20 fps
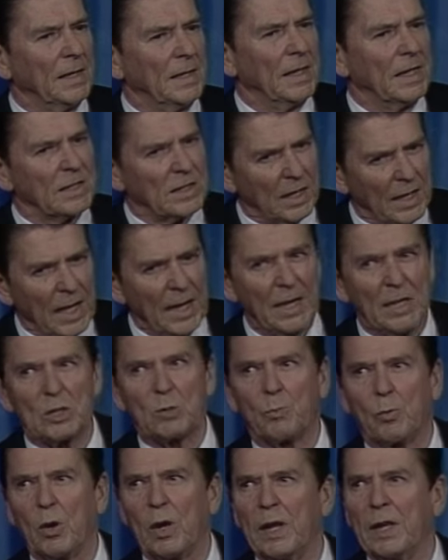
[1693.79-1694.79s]
Yes, let us
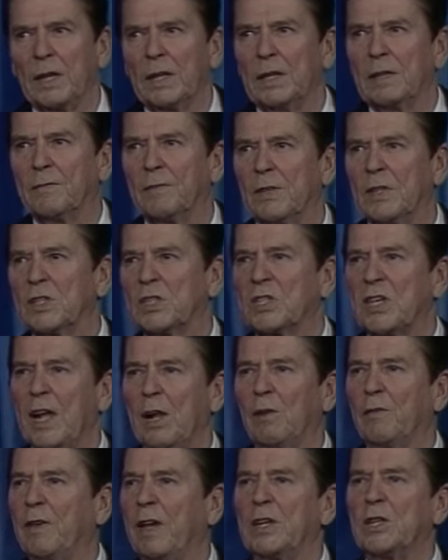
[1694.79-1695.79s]
pray for the
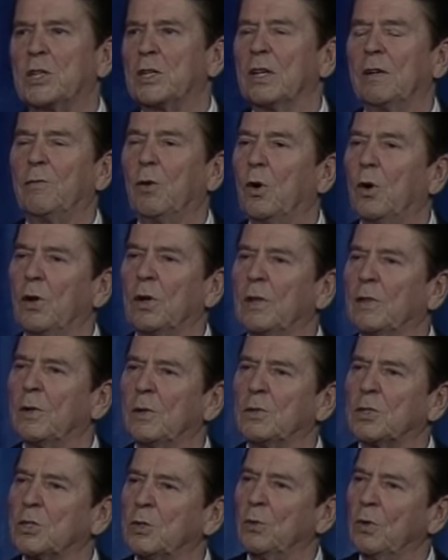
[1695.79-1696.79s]
salvation of all of
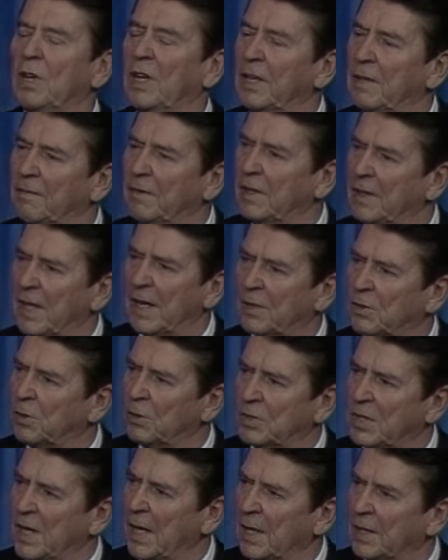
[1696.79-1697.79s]
those who live in that
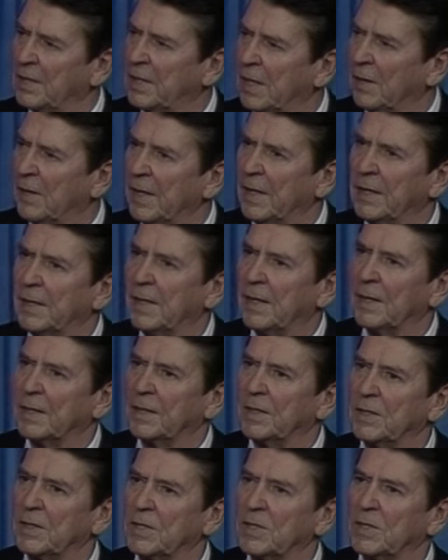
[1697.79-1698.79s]
totalitarian
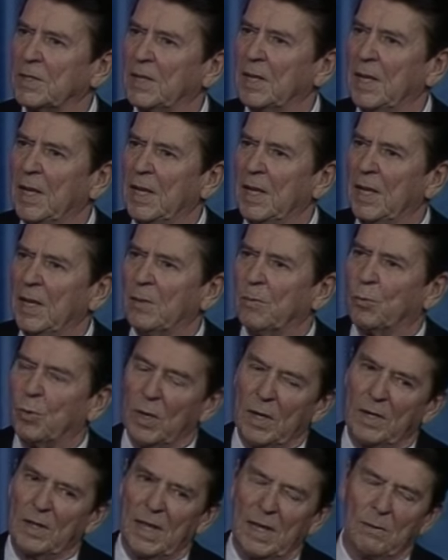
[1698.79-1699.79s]
darkness.
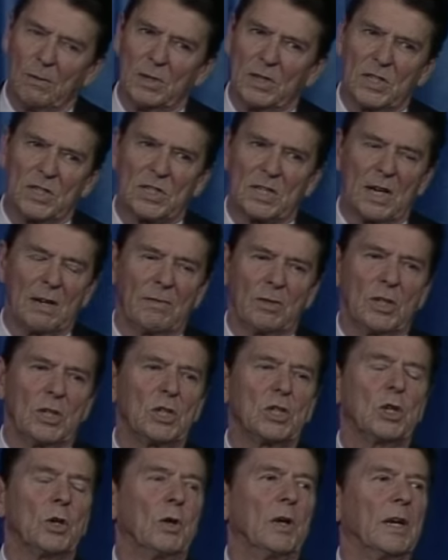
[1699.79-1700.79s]
Pray they will discover the
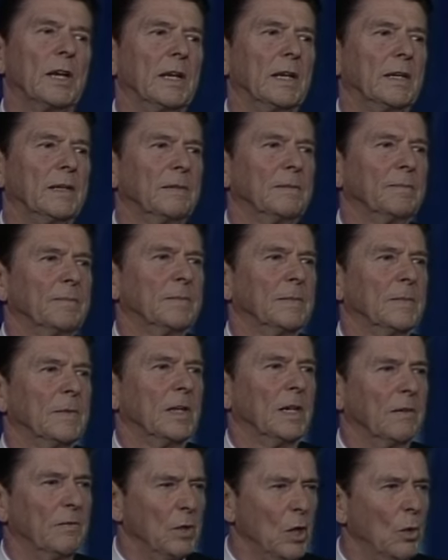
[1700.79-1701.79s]
joy
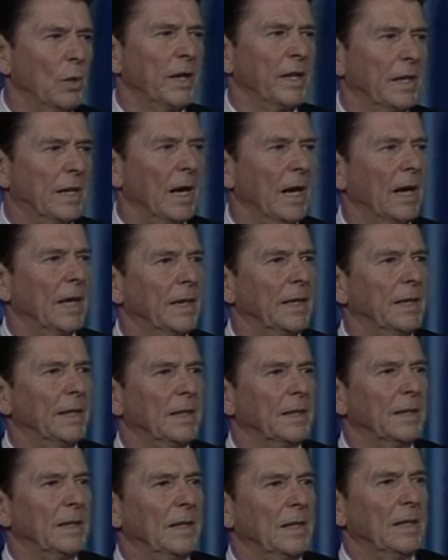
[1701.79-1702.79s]
of knowing God.
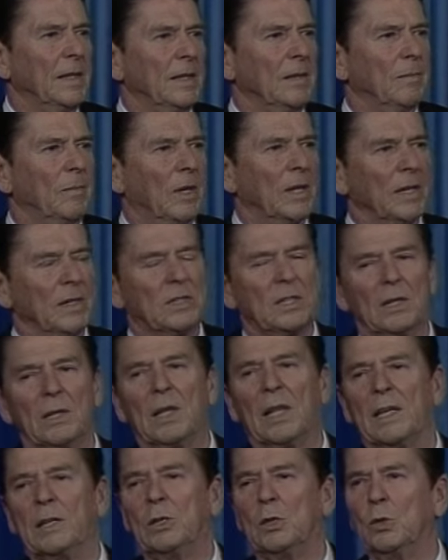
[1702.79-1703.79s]
But until
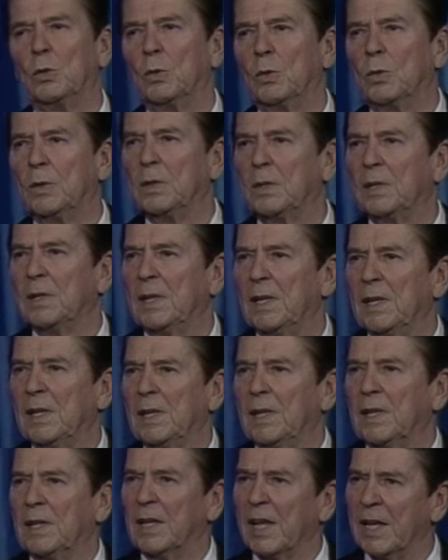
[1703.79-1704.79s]
they do,
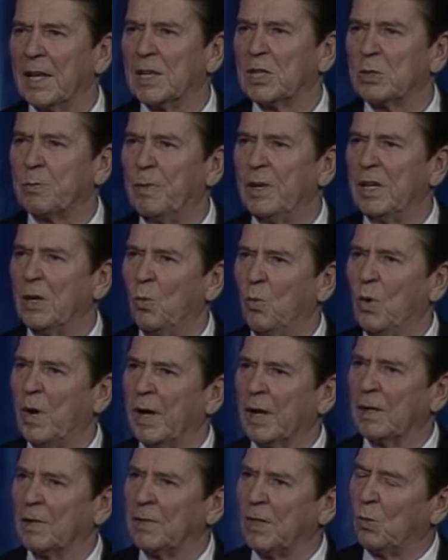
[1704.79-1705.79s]
let us be
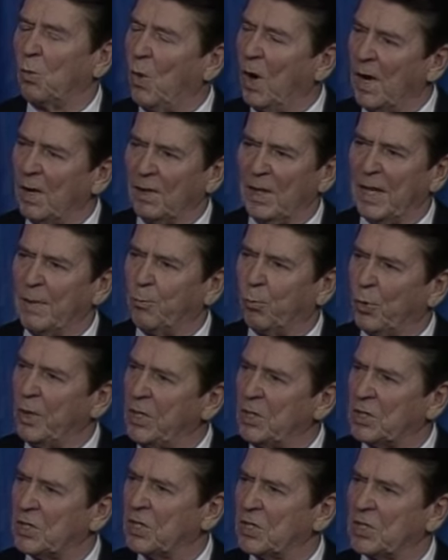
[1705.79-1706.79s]
aware that while they
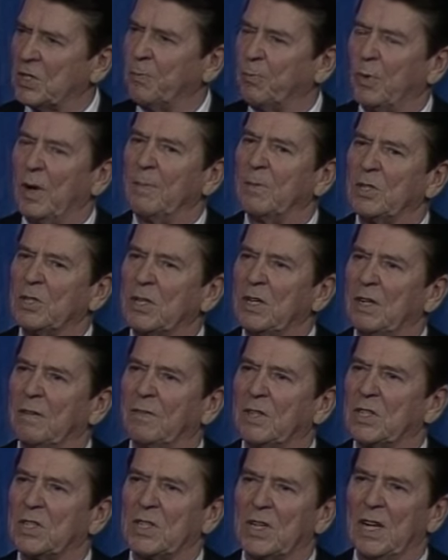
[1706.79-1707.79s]
preach the supremacy of
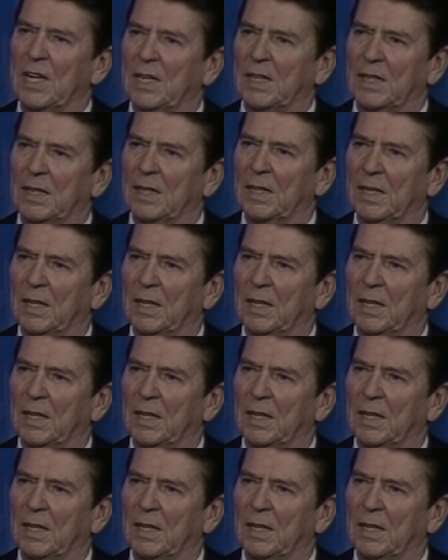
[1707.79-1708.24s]
the state,